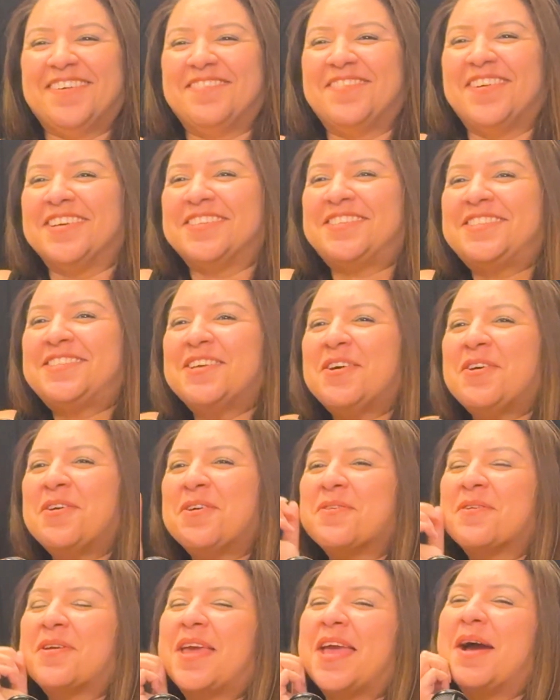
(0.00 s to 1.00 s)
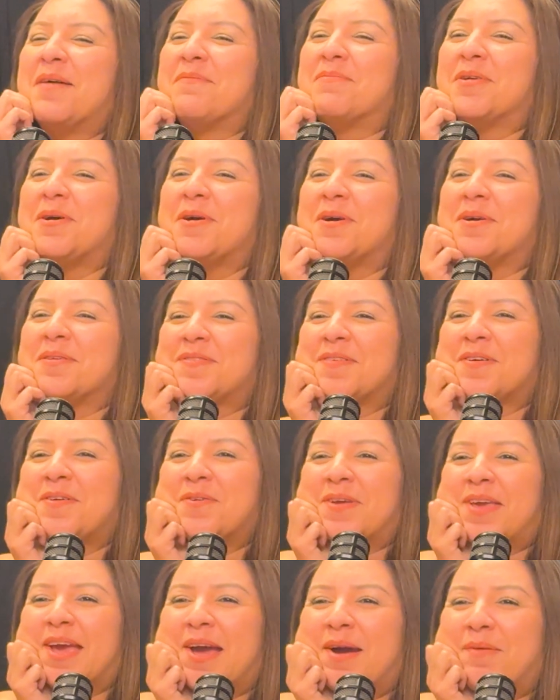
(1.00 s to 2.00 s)
Well,
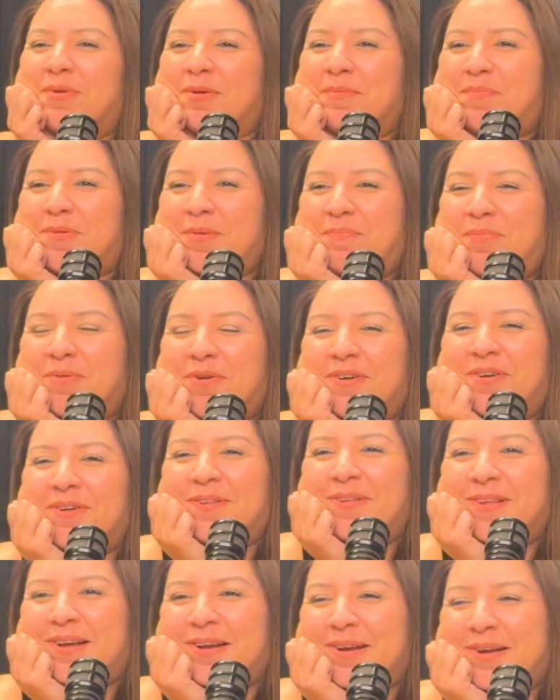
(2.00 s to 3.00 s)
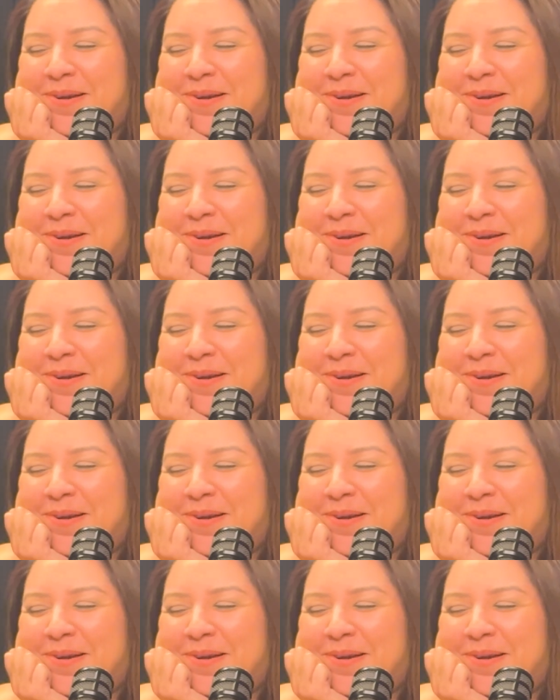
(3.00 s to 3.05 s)
so camera people.